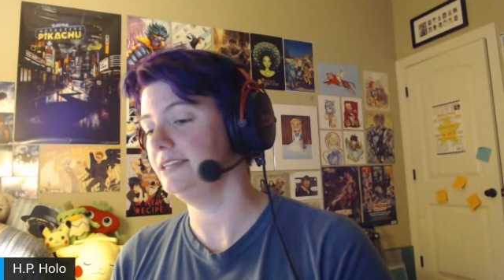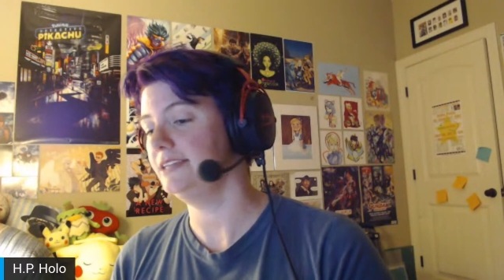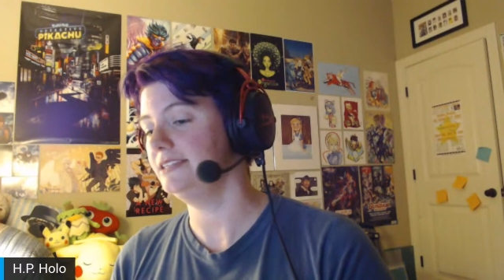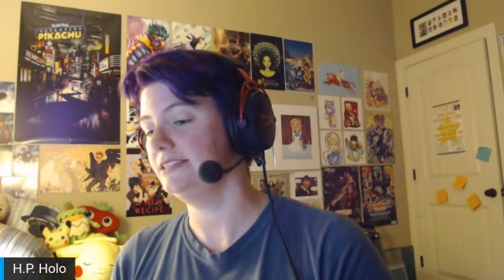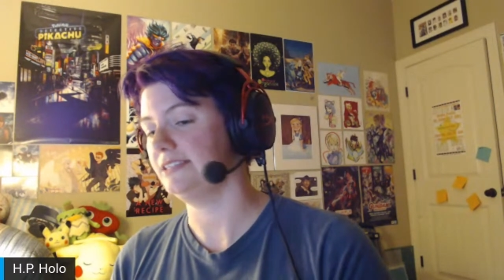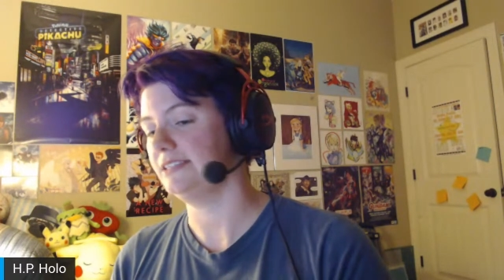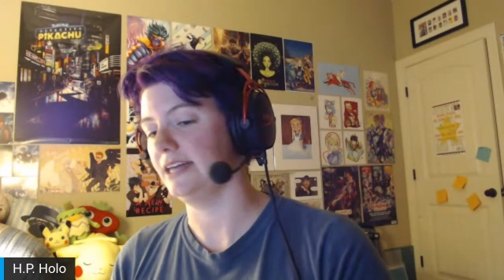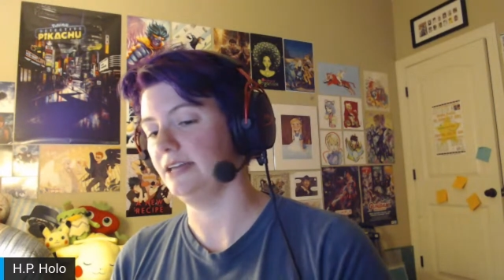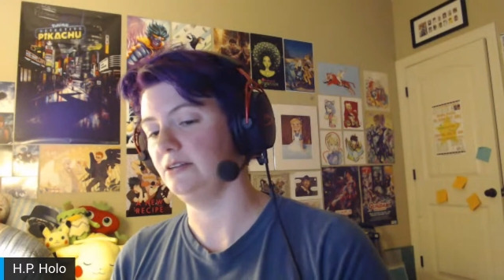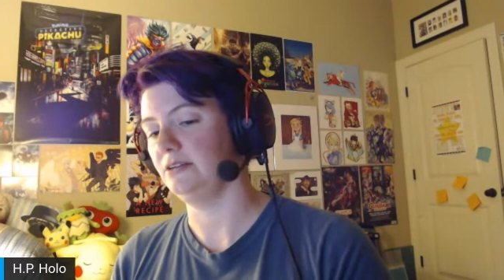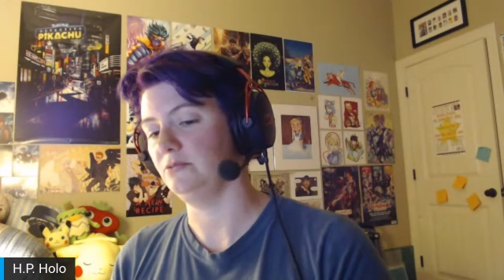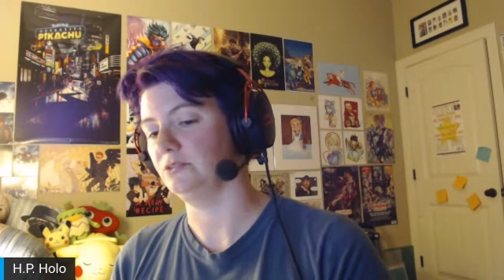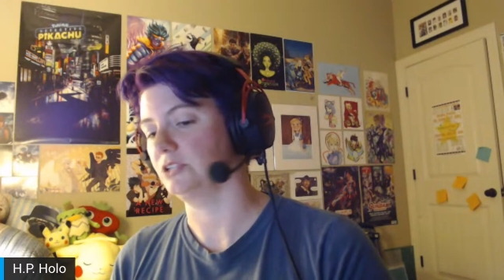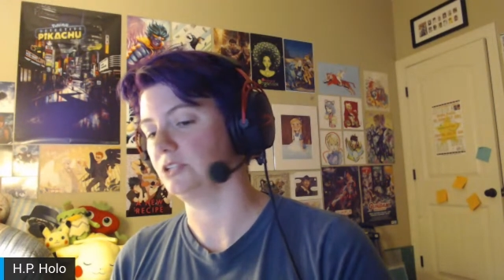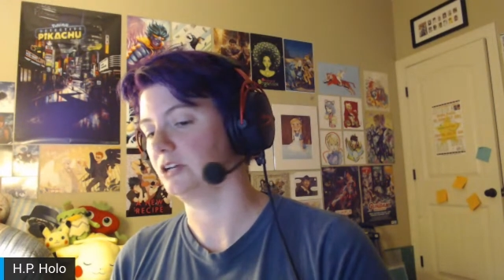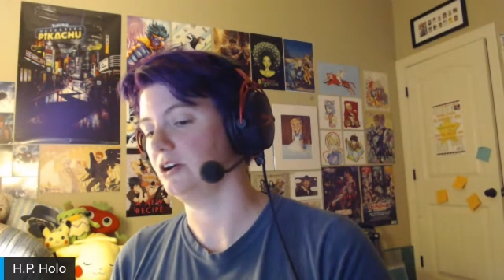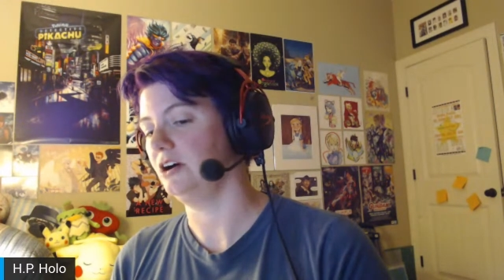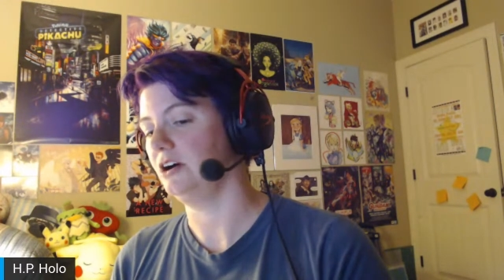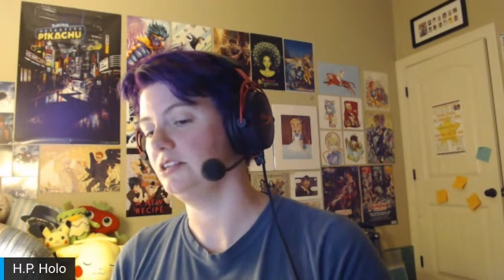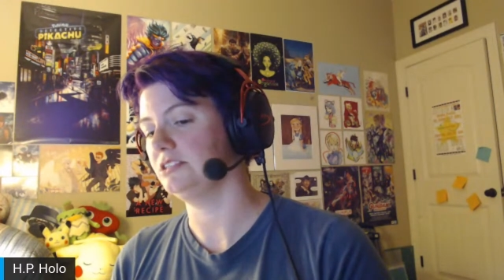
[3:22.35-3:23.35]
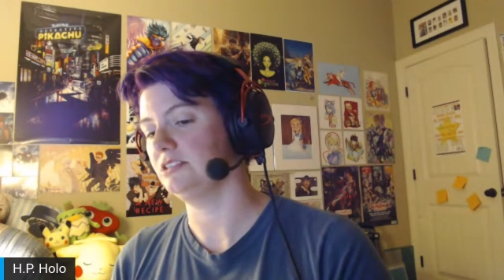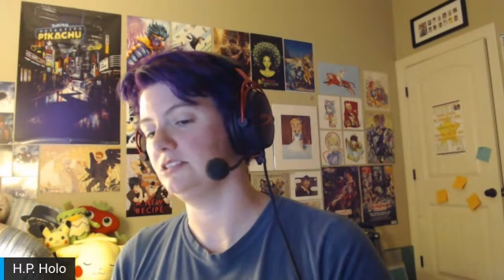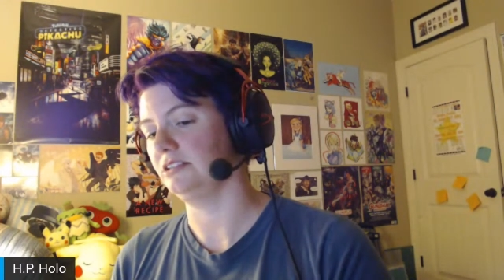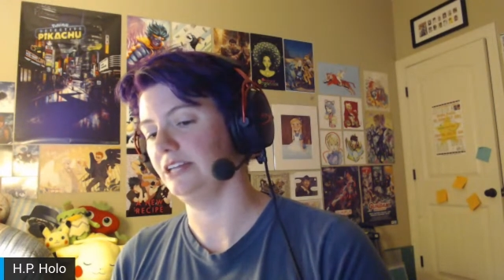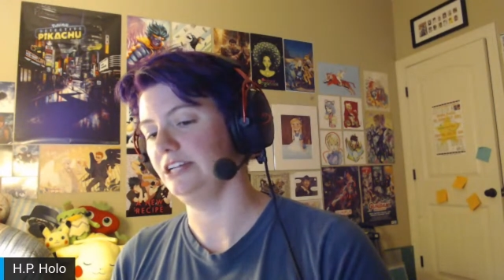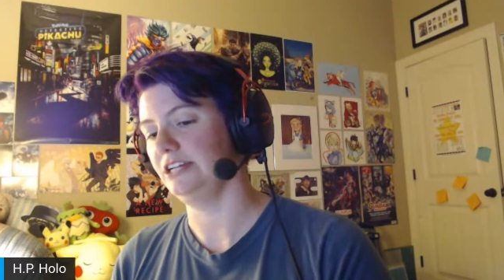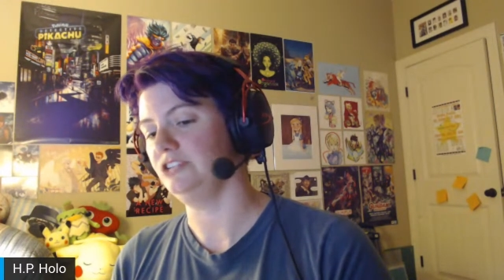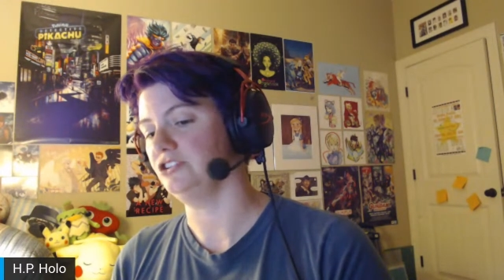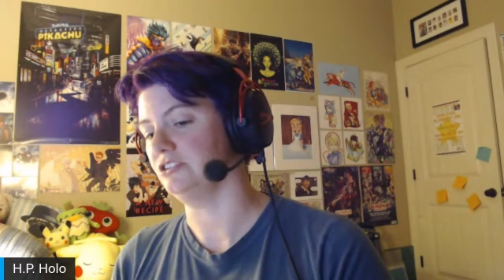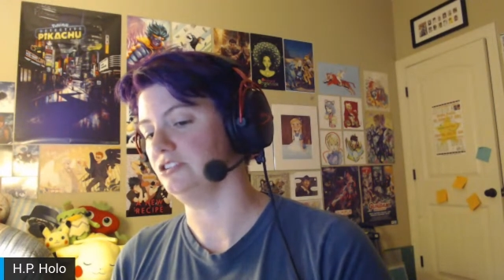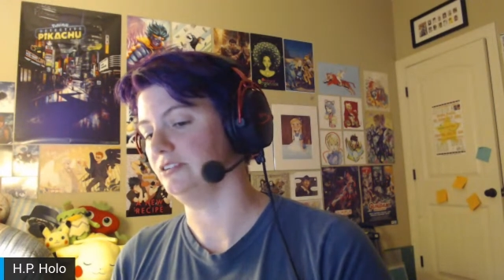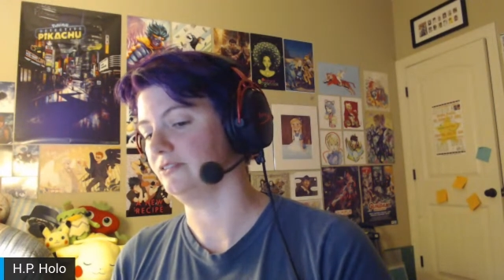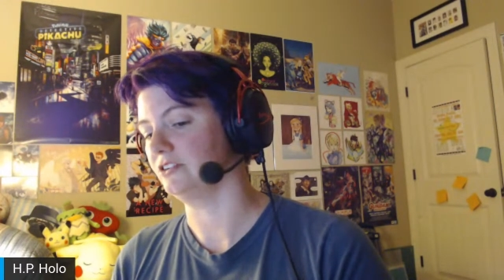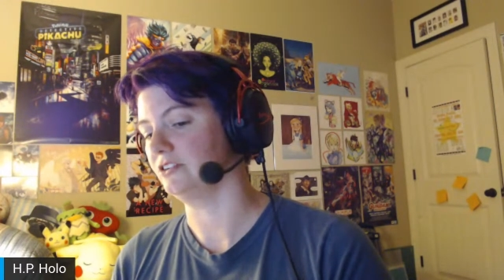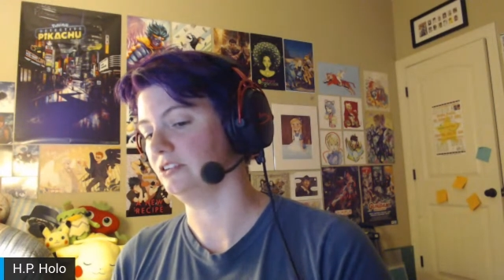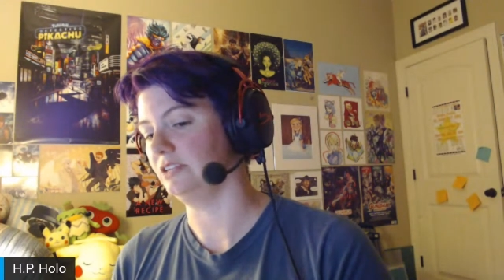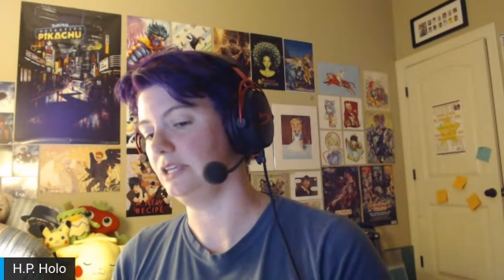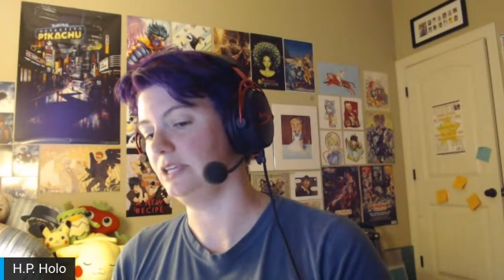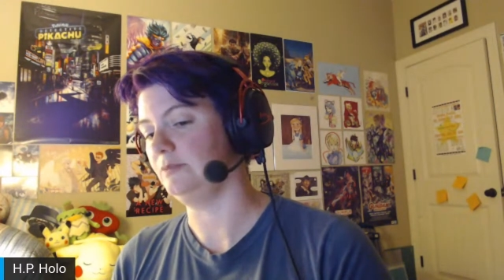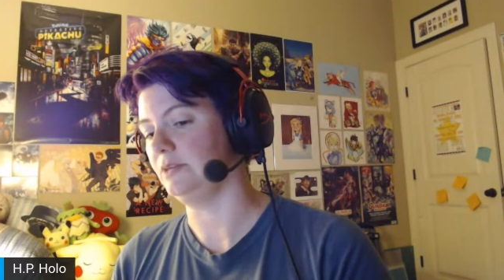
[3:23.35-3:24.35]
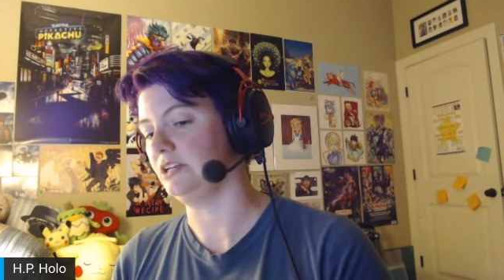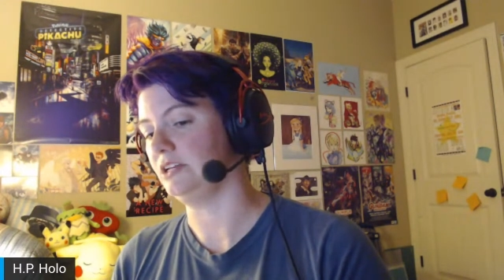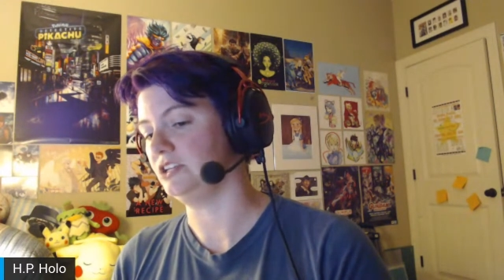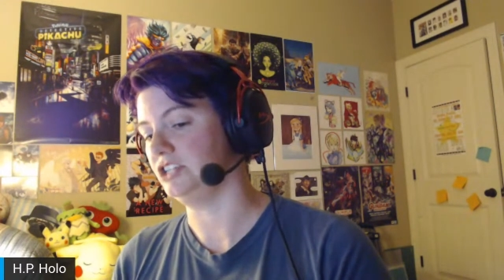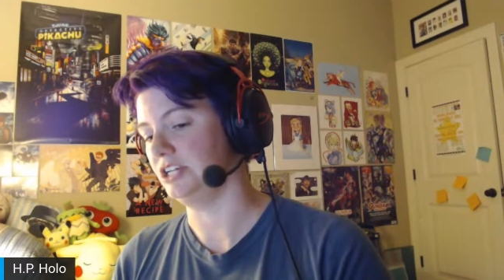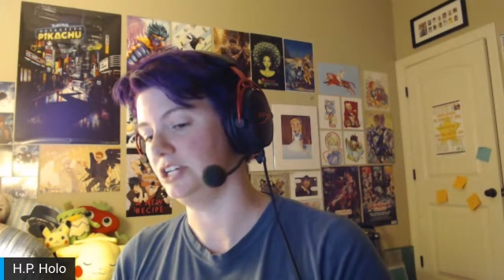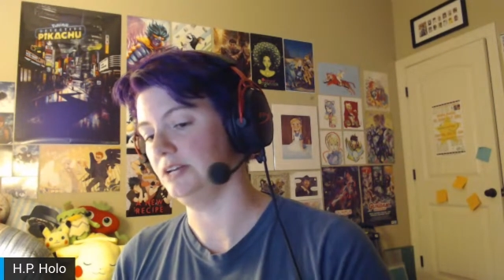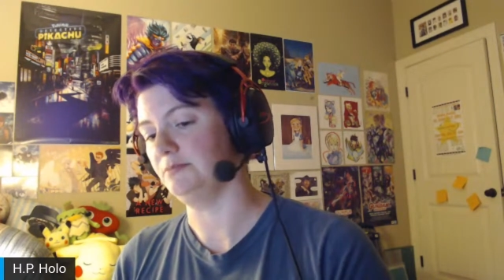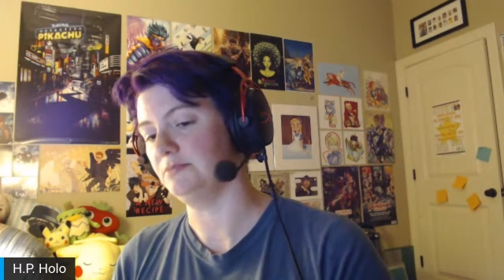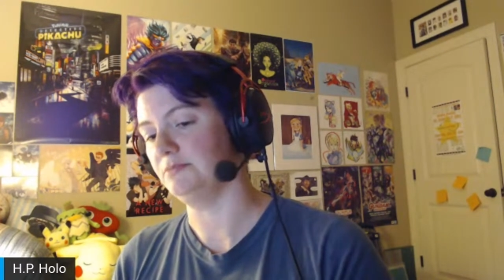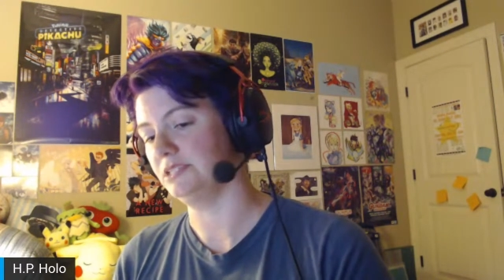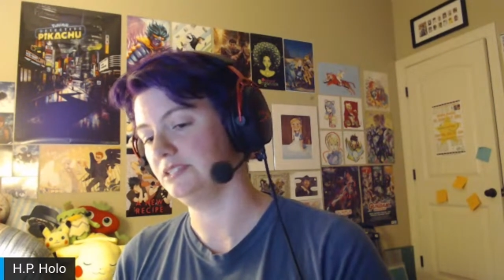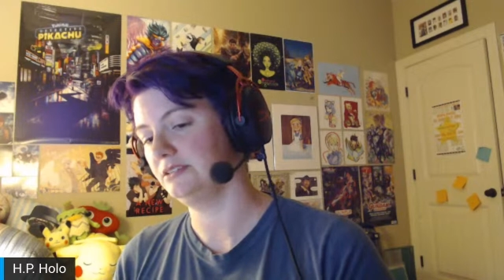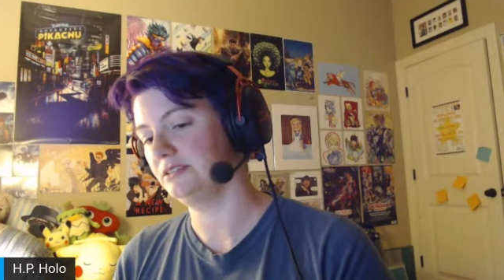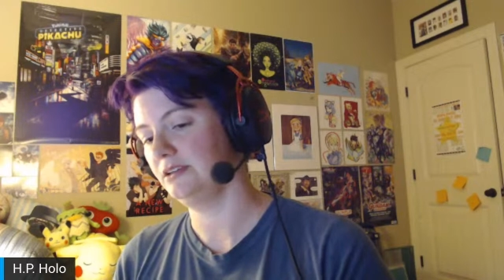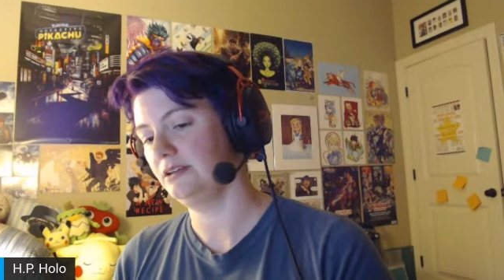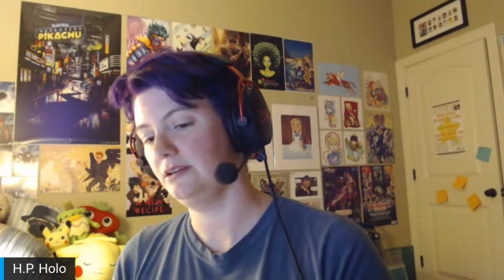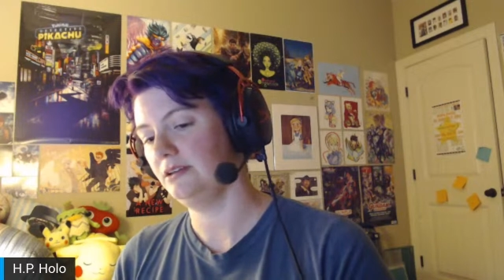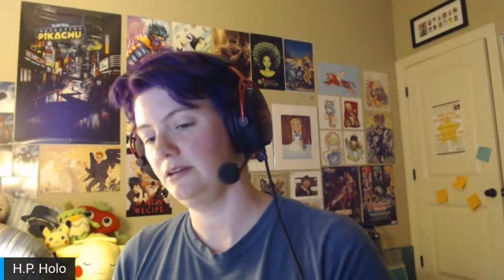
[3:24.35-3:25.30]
inset with a constellation of gleaming gems.